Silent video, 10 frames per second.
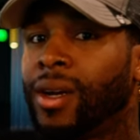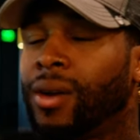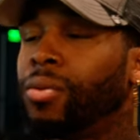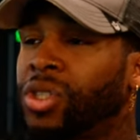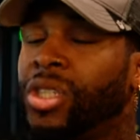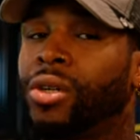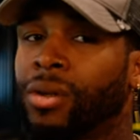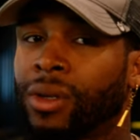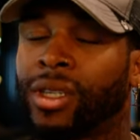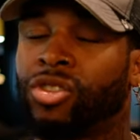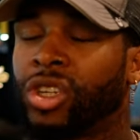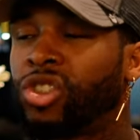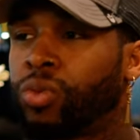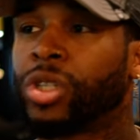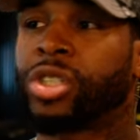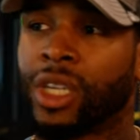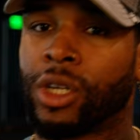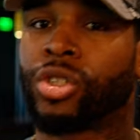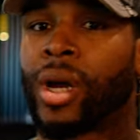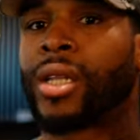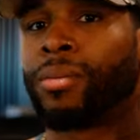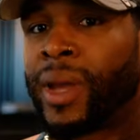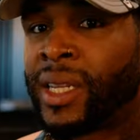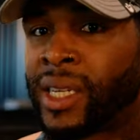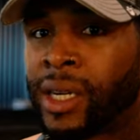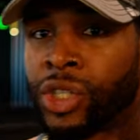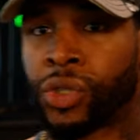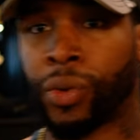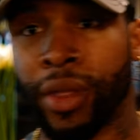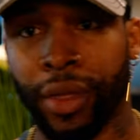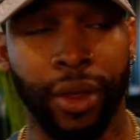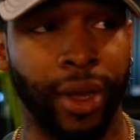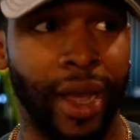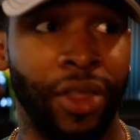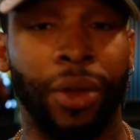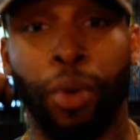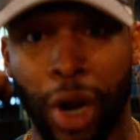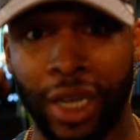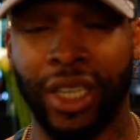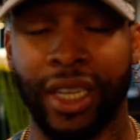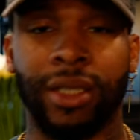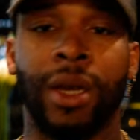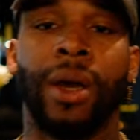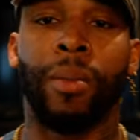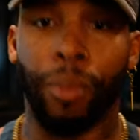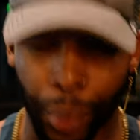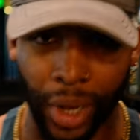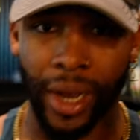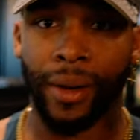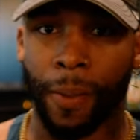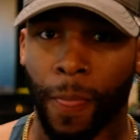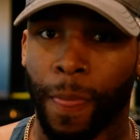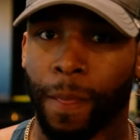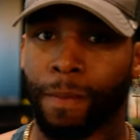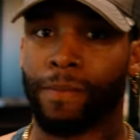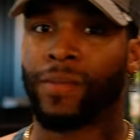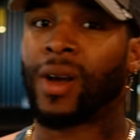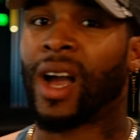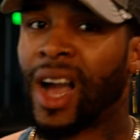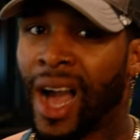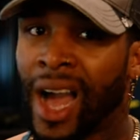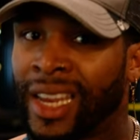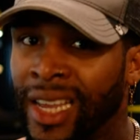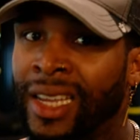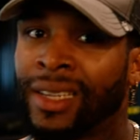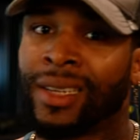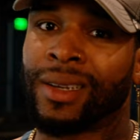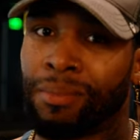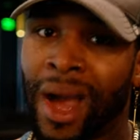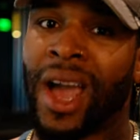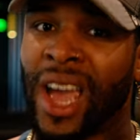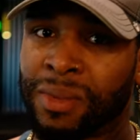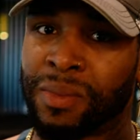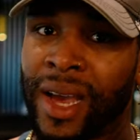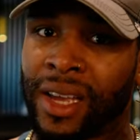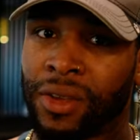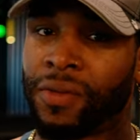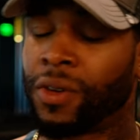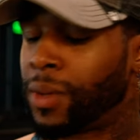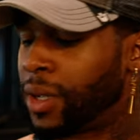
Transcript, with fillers: we're still we're still trying to maintain our strength in the process, but I need my abs back, you feel me?